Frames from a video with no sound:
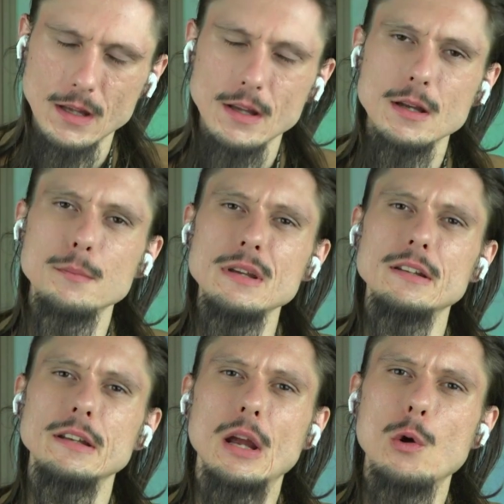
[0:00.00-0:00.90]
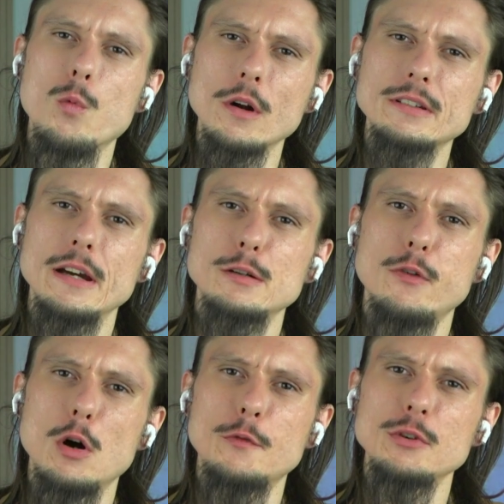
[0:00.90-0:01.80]
Meaning, what kind of
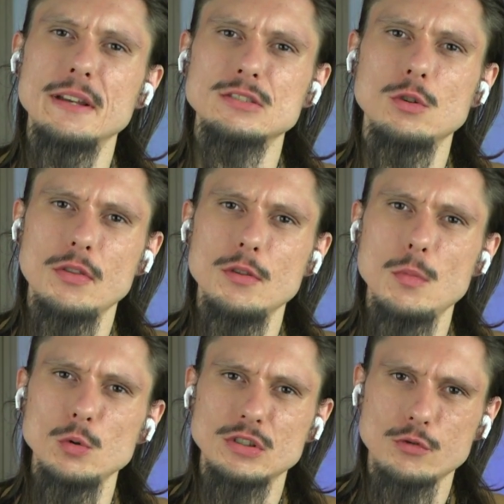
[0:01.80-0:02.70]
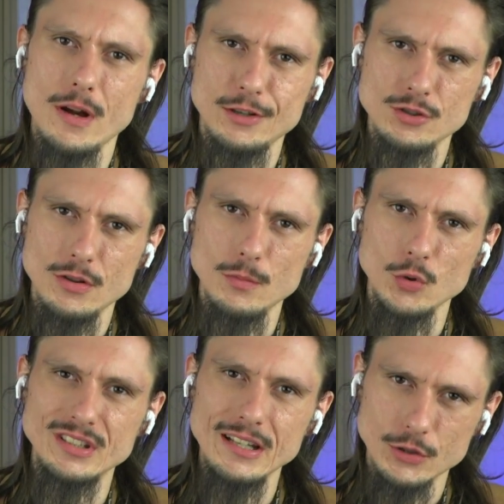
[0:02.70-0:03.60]
offer has gotten the most traction and the
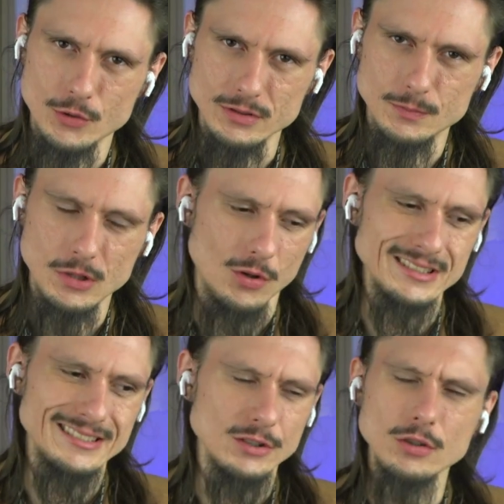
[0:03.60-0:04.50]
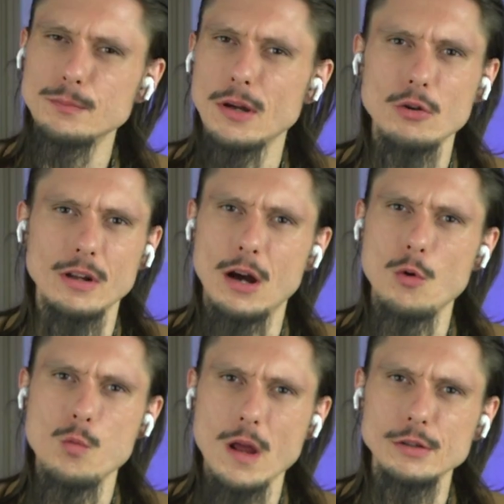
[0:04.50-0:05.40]
most interest? Because it's not about how
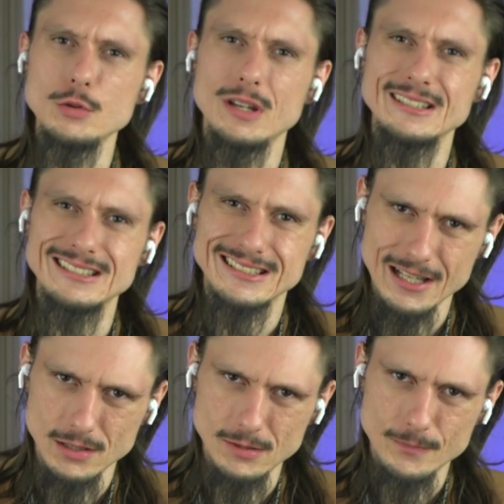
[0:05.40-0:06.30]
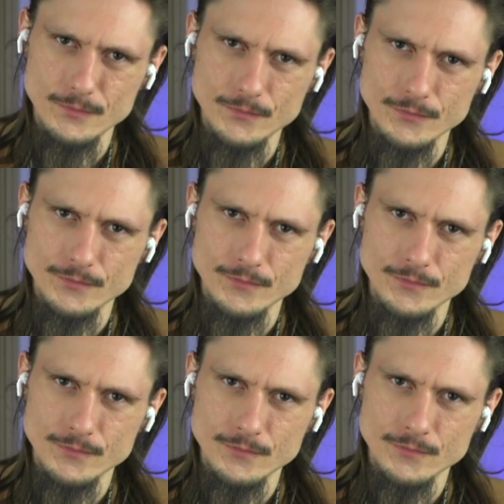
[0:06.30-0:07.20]
well you can sell,
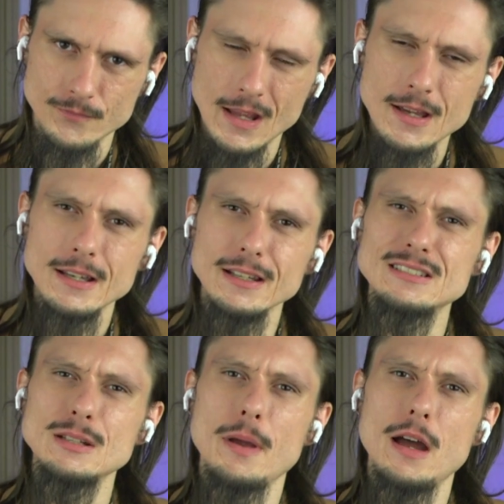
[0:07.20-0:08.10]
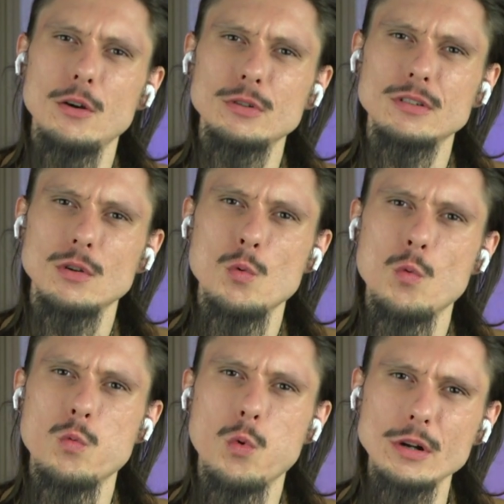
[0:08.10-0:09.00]
it's about
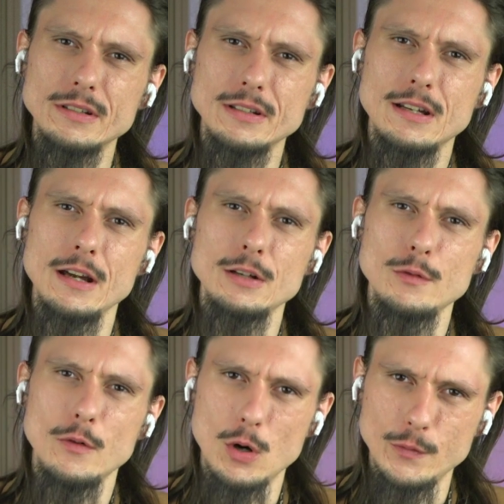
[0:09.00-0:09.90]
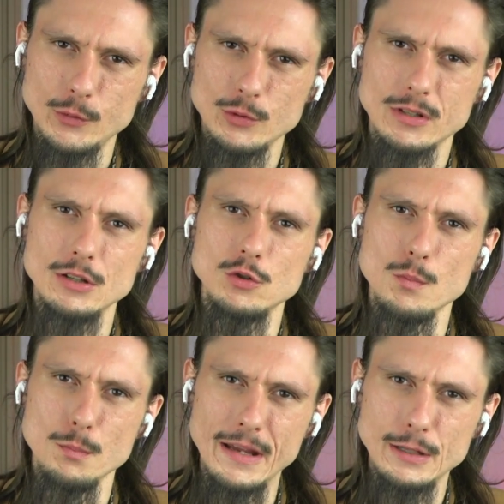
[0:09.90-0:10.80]
what kind of offer can you
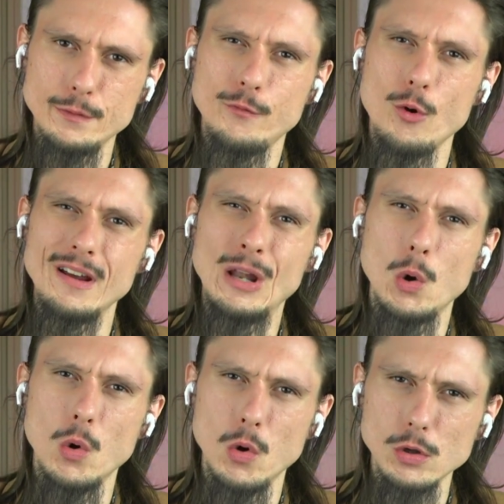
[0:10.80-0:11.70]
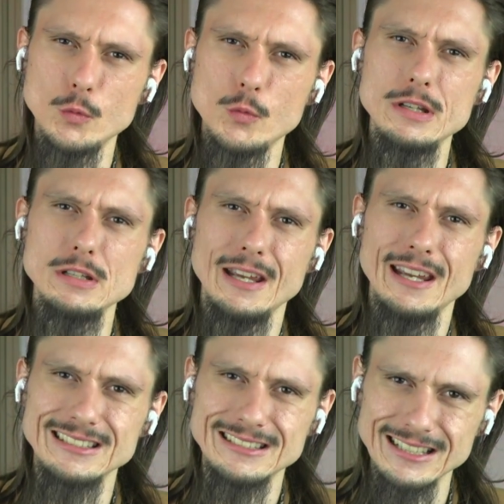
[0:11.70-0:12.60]
make for an already
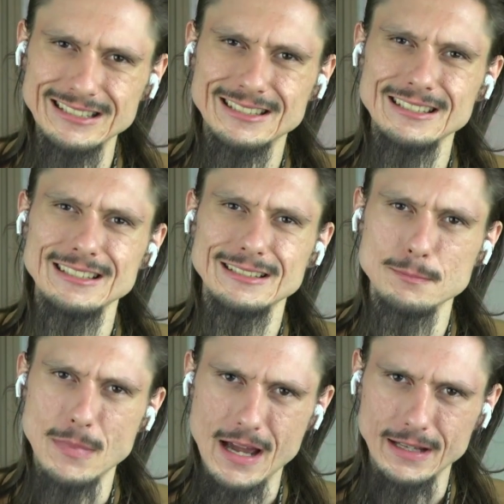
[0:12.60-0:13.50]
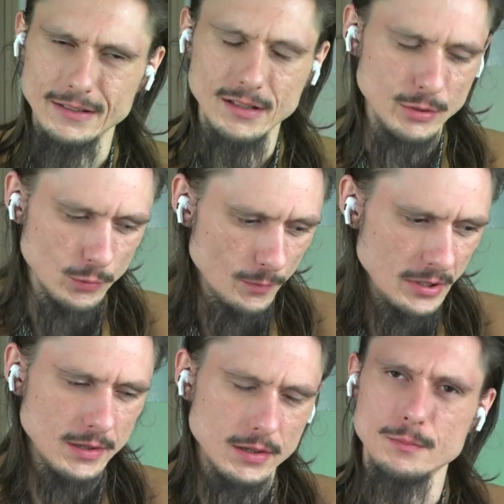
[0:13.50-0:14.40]
existing demand. Let me
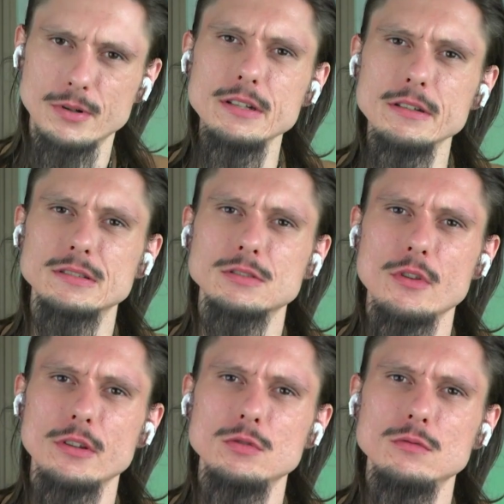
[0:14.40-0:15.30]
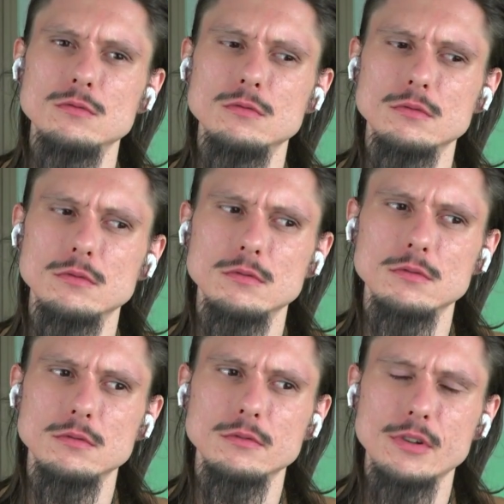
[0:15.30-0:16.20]
repeat that, please, so that
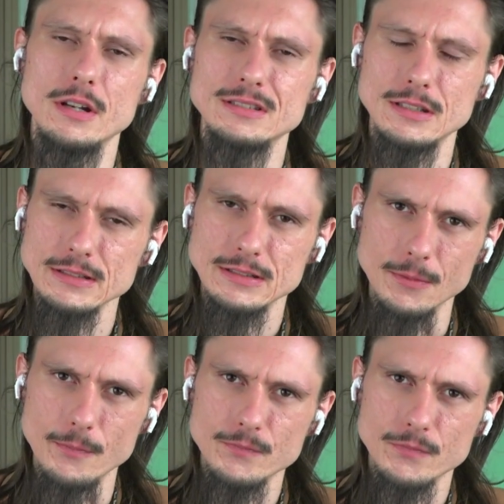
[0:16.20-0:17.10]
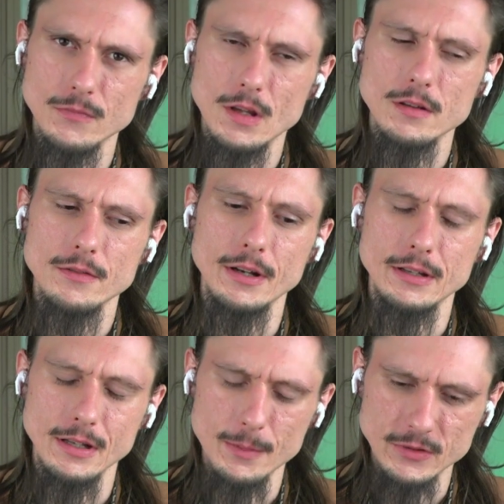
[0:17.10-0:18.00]
it sinks in, that I
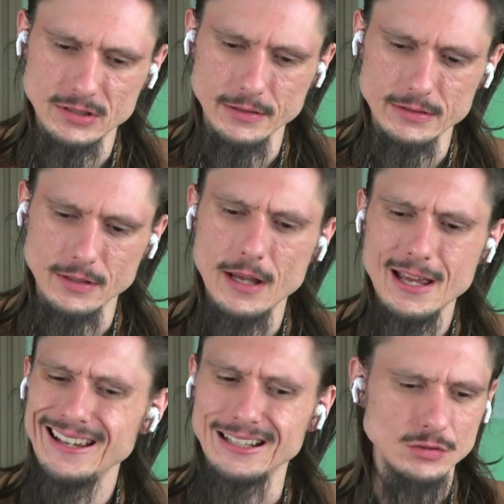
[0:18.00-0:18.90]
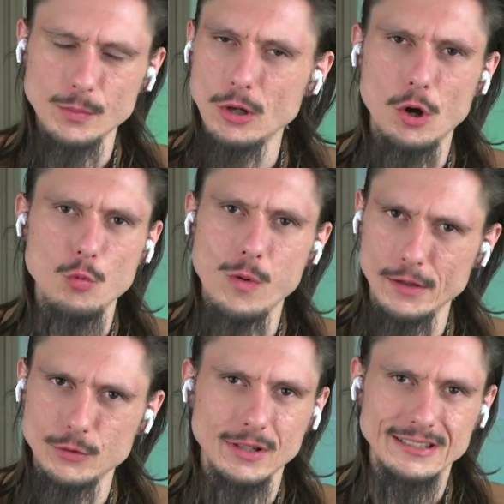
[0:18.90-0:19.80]
can emphasize that. It's not about how
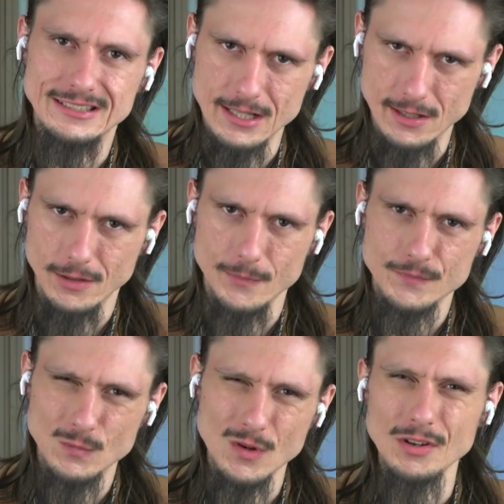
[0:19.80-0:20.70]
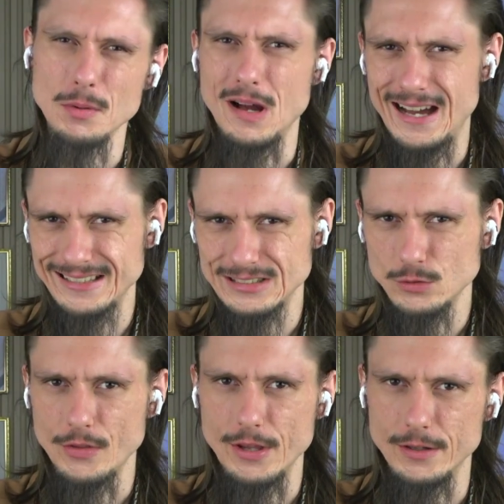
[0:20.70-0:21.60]
well you can sell when the demand is
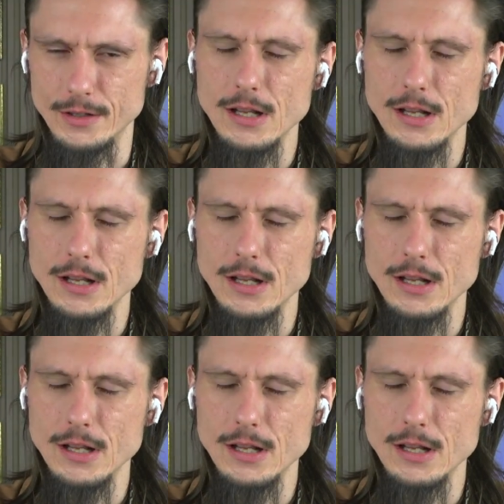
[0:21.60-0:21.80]
not there.